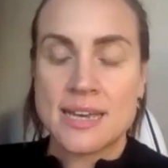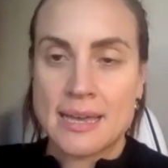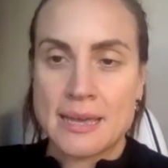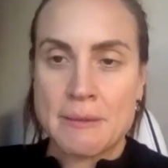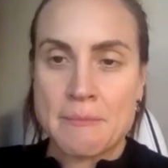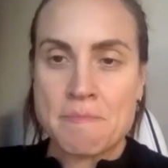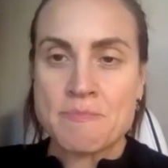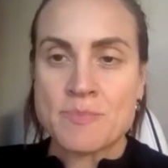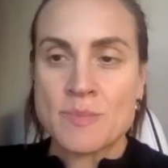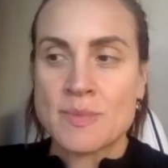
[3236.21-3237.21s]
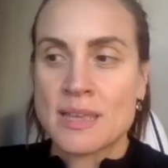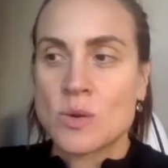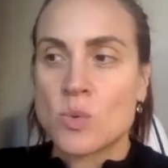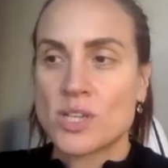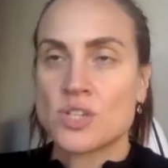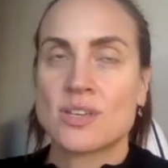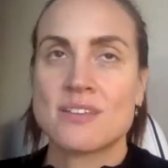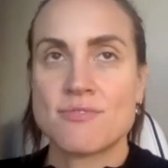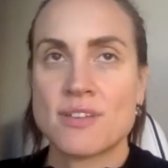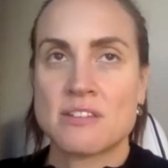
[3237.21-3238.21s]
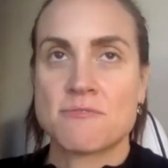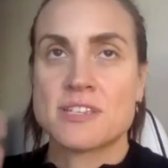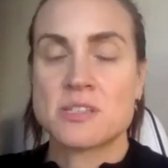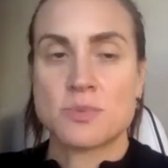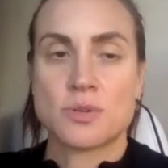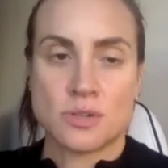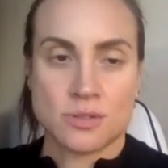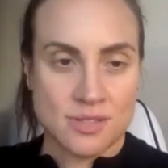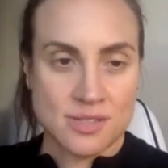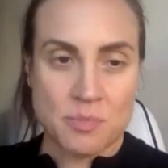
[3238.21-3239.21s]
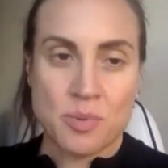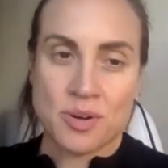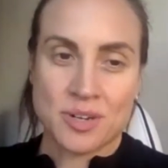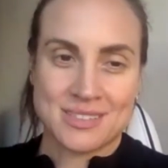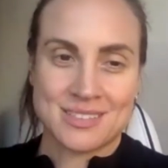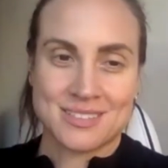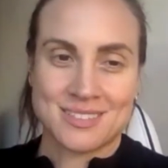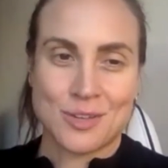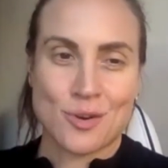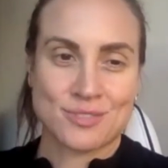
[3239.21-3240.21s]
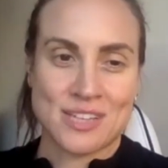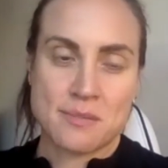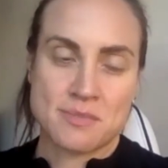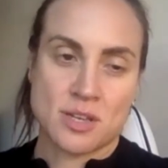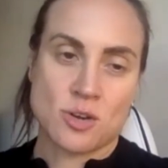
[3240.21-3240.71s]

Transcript: Um, when you give invisible support, a lot of times the